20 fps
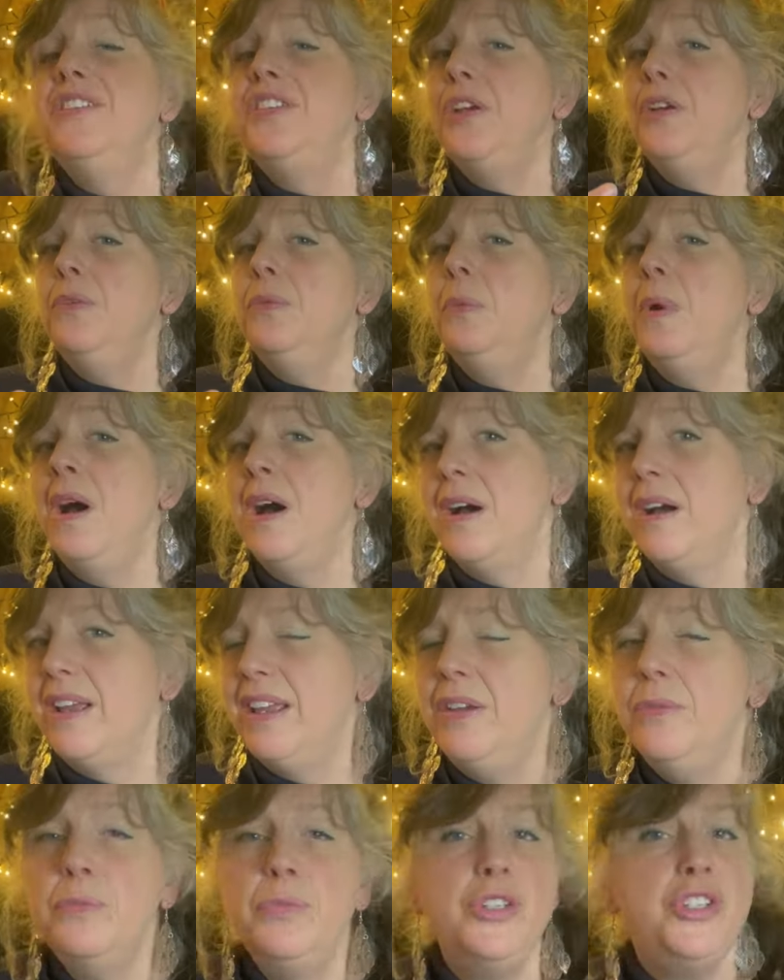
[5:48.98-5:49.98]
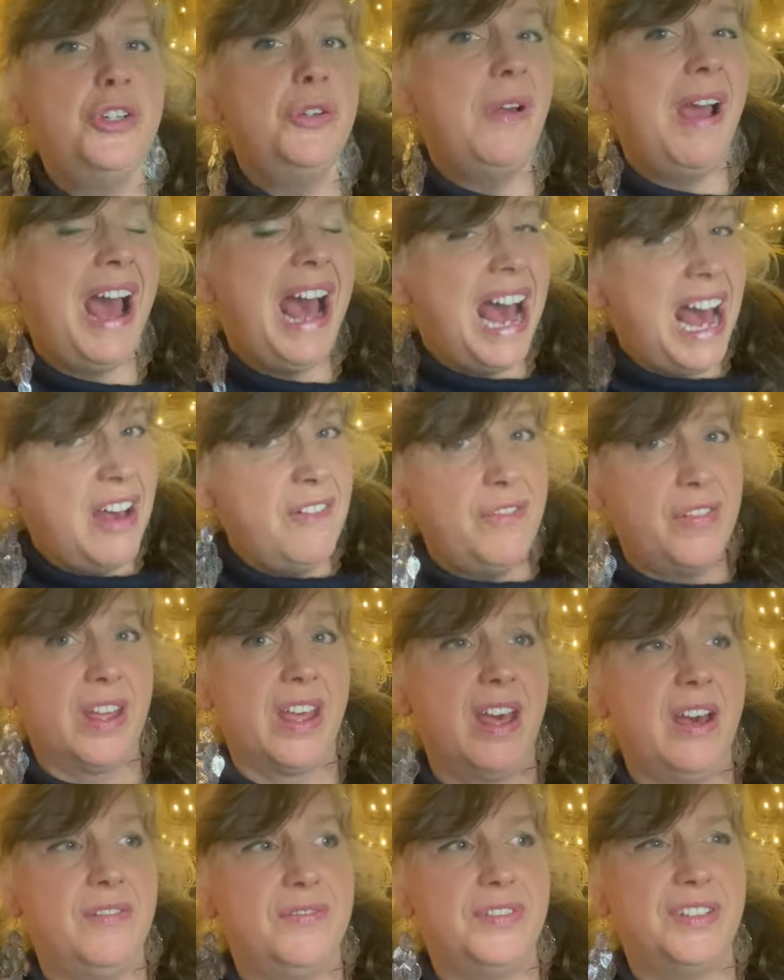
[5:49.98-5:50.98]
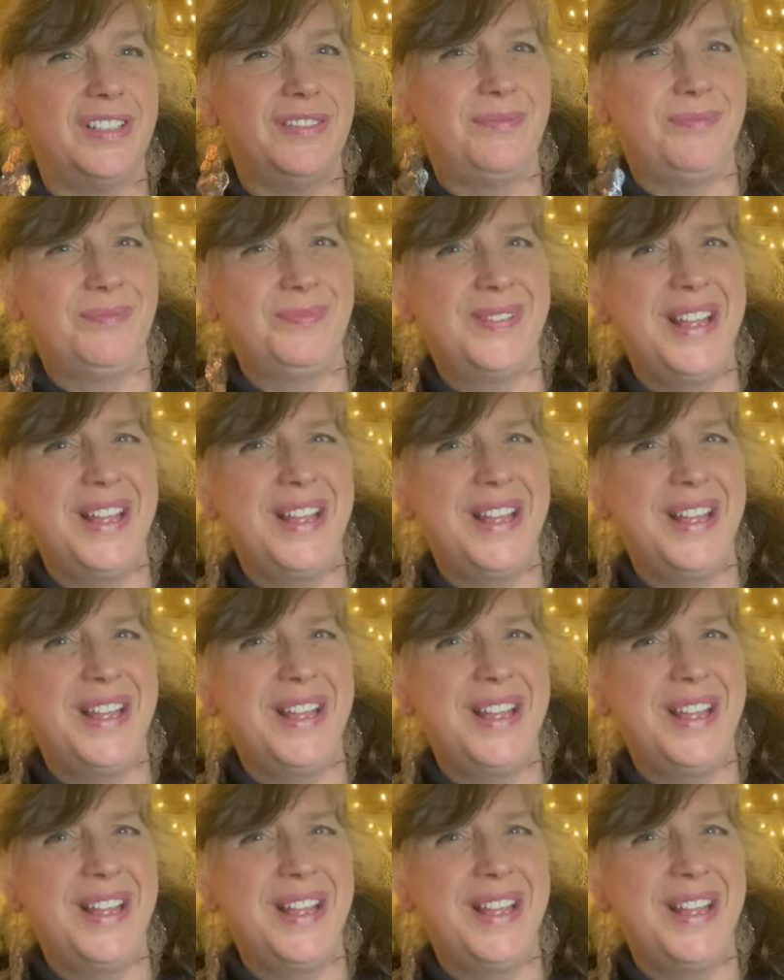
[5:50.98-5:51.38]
So why would you have a coven?